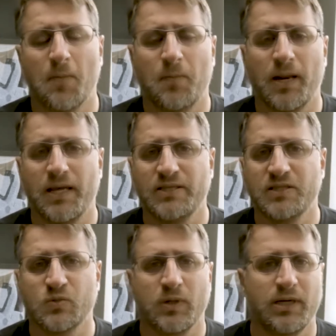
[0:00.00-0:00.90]

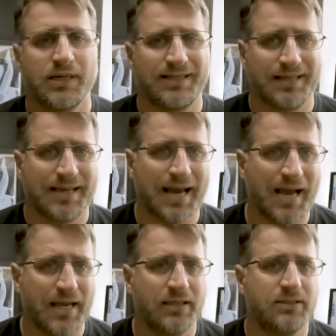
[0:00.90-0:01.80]
places where the
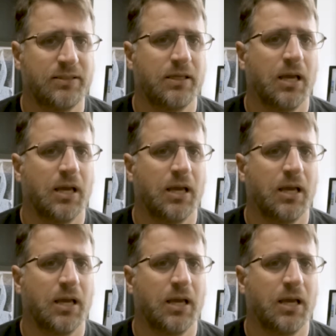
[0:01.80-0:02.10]
guide